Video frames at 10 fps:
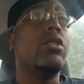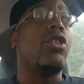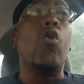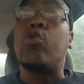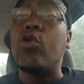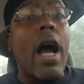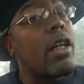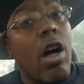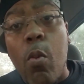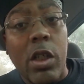Don't do not
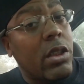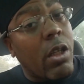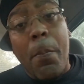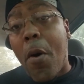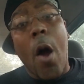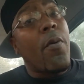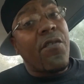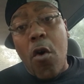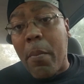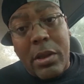come with a subpar
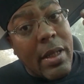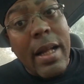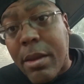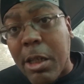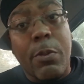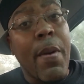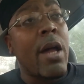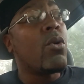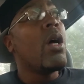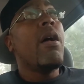performance. Not this battle.